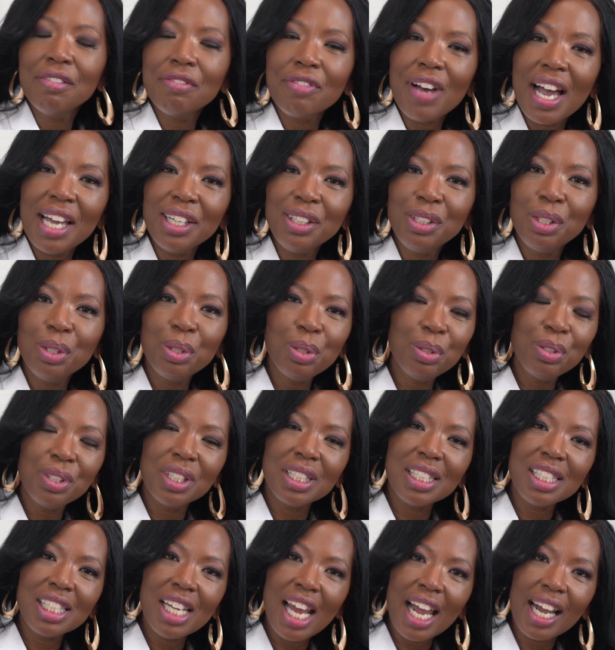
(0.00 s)
invite you
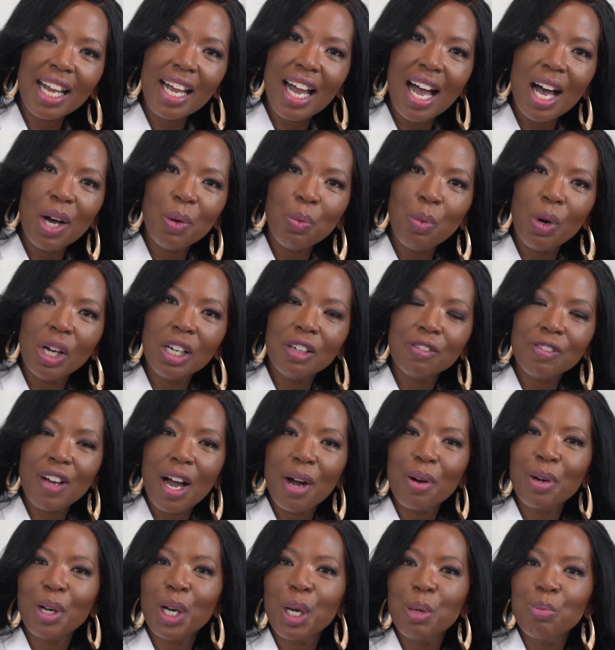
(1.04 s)
to check out one of our